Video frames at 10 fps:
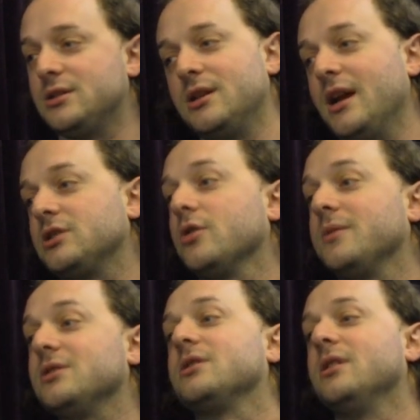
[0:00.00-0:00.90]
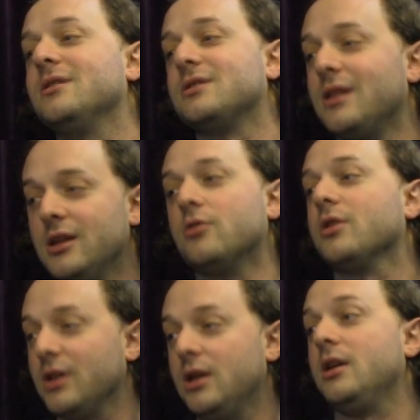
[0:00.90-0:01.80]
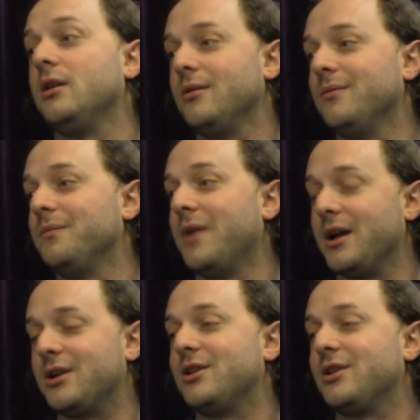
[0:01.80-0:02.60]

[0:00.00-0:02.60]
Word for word: an excerpt. It's it is literally I